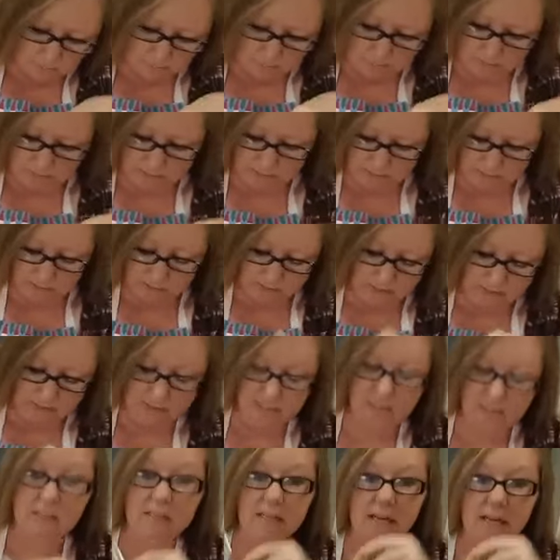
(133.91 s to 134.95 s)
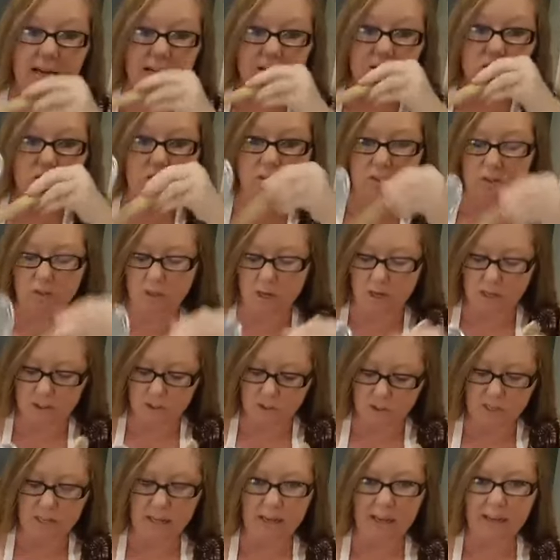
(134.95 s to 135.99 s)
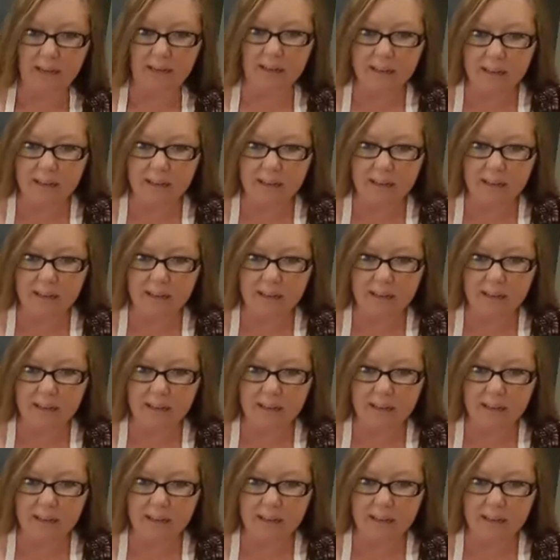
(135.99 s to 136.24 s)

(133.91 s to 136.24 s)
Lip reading: this is the extra large can.